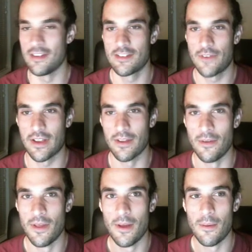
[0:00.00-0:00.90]

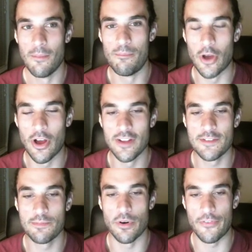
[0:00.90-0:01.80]
fucking birds
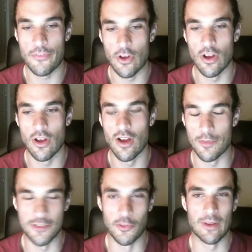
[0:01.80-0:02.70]
prefer, I'm
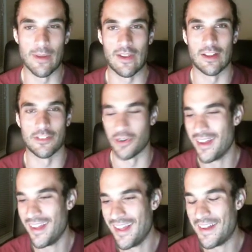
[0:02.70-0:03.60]
still thinking about the last story.
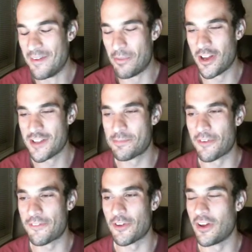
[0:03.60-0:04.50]
Birds
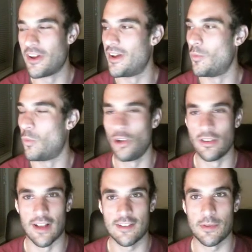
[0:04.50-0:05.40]
prefer
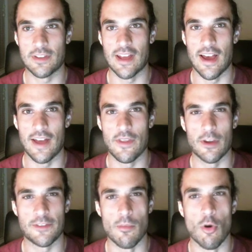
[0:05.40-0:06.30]
walnuts because they
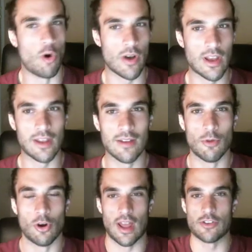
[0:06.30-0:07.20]
must be more oily and
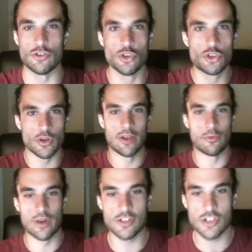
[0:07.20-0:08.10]
more like nutrient
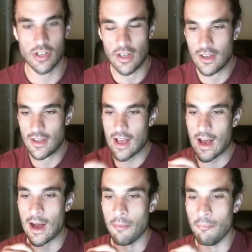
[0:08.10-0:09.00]
rich.
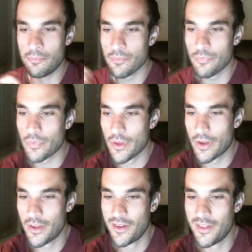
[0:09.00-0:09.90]

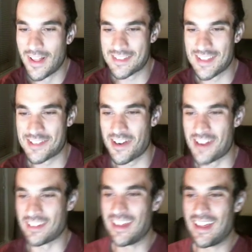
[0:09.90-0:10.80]
That's
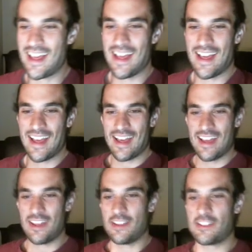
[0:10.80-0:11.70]
crazy.
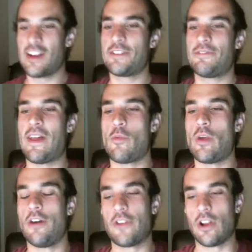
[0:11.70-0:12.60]
Scientists found that when
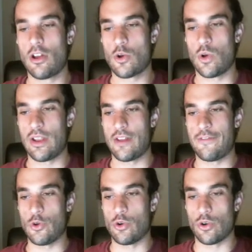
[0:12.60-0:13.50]
offered a low quality
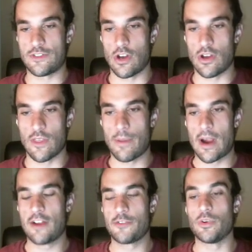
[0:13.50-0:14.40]
food or a token, the
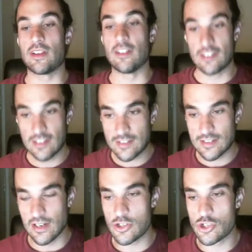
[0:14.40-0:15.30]
parrots would
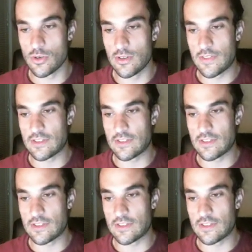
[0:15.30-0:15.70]
consistently choose the